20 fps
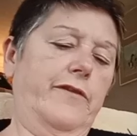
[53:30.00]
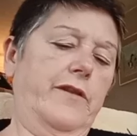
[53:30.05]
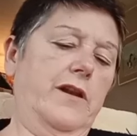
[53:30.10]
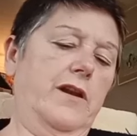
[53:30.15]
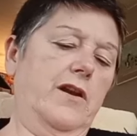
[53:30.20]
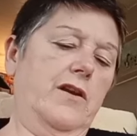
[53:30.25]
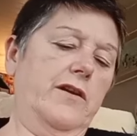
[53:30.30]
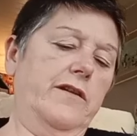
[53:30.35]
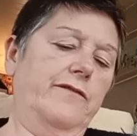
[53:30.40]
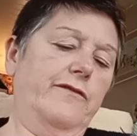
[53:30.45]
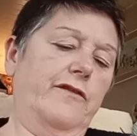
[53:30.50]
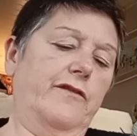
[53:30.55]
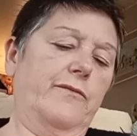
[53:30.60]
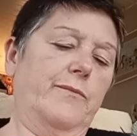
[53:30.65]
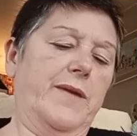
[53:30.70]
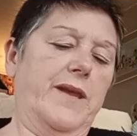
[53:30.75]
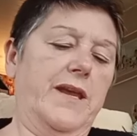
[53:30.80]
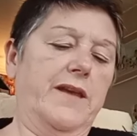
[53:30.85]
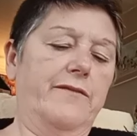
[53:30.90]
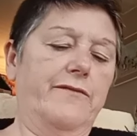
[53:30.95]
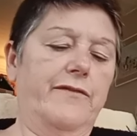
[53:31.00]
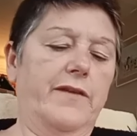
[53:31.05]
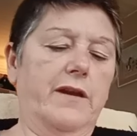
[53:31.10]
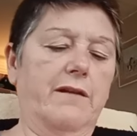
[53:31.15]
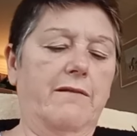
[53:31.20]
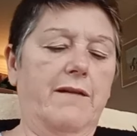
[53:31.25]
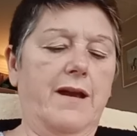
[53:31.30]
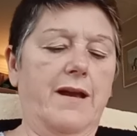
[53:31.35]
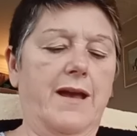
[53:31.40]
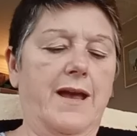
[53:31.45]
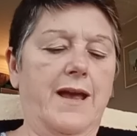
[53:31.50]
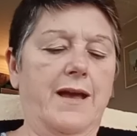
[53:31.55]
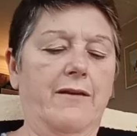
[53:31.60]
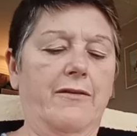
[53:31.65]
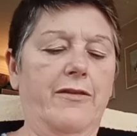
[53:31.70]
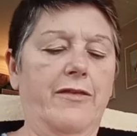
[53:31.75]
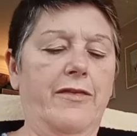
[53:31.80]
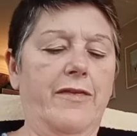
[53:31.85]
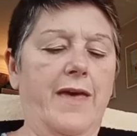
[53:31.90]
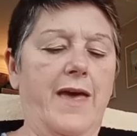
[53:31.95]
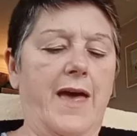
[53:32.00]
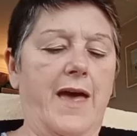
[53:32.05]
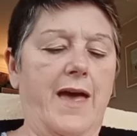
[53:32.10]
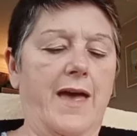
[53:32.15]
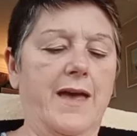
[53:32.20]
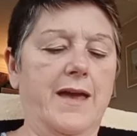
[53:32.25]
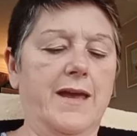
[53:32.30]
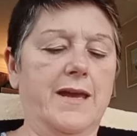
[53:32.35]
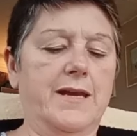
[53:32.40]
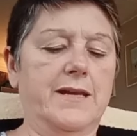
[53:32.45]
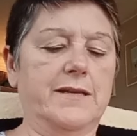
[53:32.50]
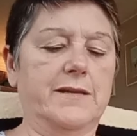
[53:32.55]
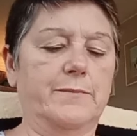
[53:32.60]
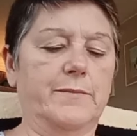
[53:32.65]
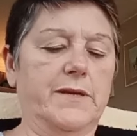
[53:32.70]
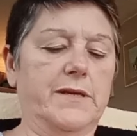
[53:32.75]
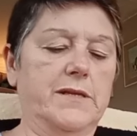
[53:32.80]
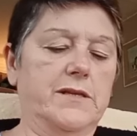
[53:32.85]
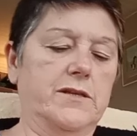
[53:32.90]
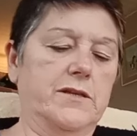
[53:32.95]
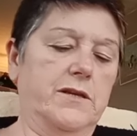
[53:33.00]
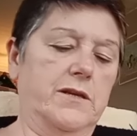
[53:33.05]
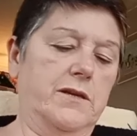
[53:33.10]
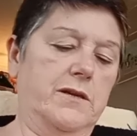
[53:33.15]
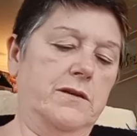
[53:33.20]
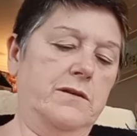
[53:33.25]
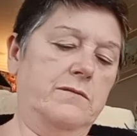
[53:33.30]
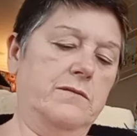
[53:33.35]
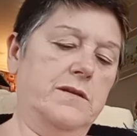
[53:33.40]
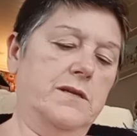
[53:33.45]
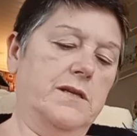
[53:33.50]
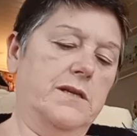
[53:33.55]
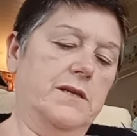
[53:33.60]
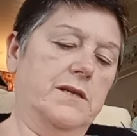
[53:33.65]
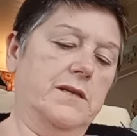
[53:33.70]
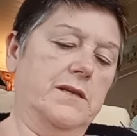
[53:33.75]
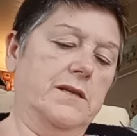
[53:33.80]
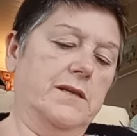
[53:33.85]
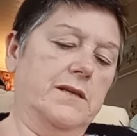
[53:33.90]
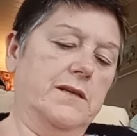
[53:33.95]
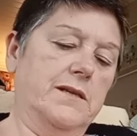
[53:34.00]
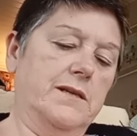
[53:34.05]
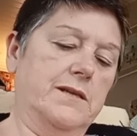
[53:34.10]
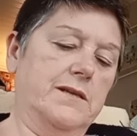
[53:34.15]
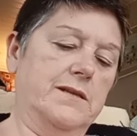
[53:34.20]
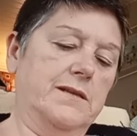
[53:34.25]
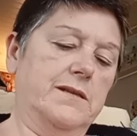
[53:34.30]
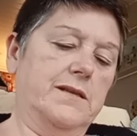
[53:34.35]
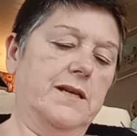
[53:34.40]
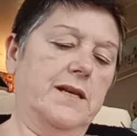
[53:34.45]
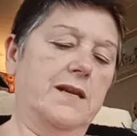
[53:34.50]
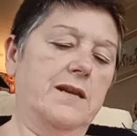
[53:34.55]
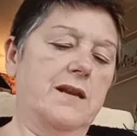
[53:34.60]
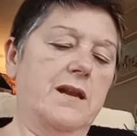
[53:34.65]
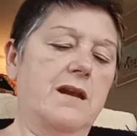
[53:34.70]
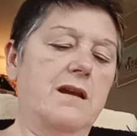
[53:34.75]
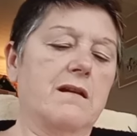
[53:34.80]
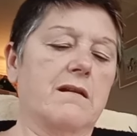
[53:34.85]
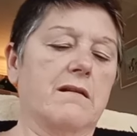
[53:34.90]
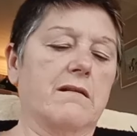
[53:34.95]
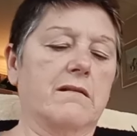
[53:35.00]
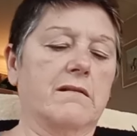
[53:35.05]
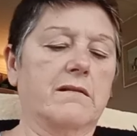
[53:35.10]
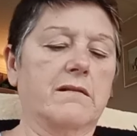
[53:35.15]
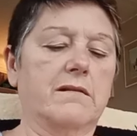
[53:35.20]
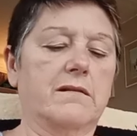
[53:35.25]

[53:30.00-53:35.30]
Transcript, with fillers: for the life of me figure out how that is meant to stick in there.